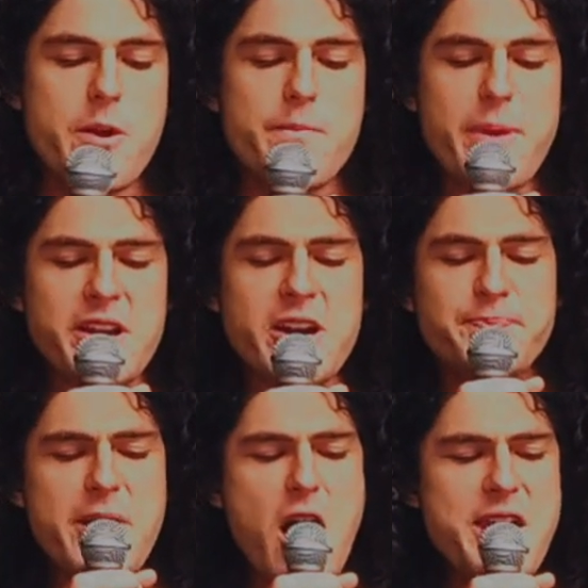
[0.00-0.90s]
Because
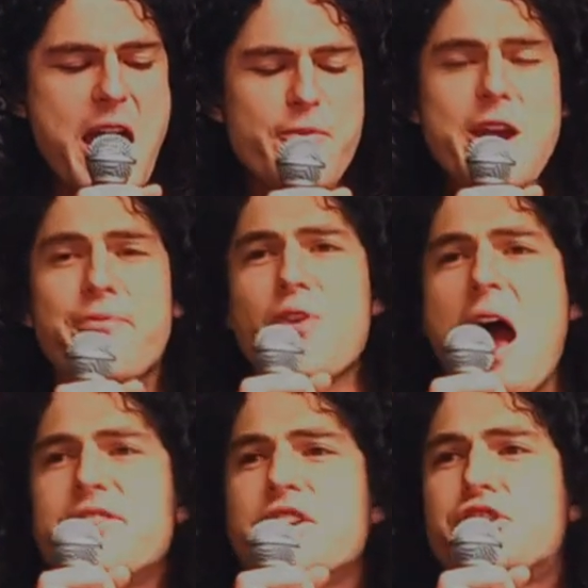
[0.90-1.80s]
beyond every
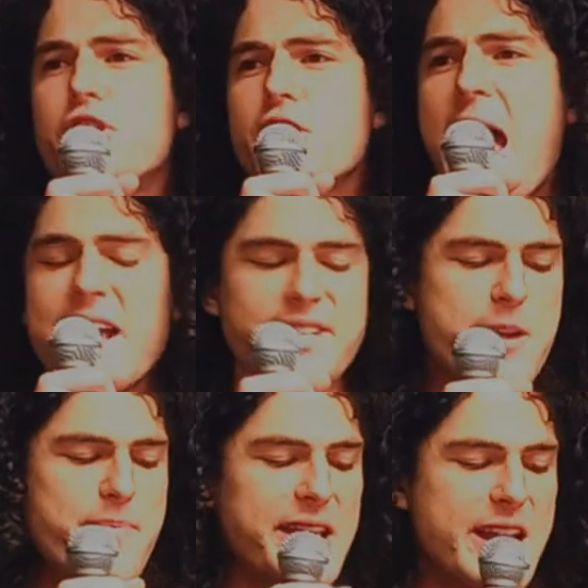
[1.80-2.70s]
affront to
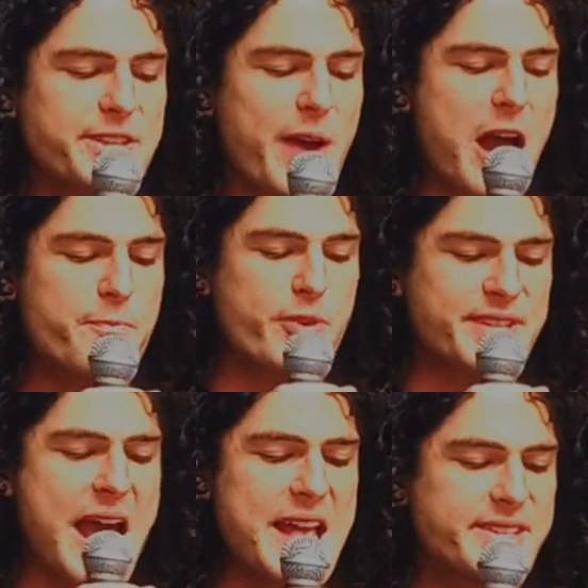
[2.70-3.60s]
Judaism that Israel
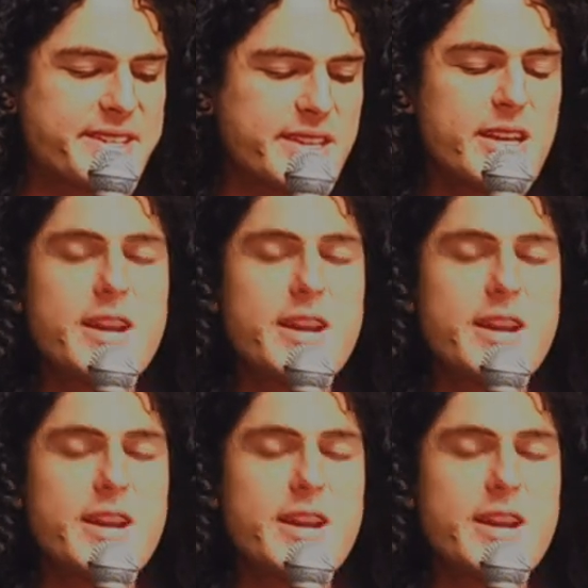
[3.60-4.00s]
presents,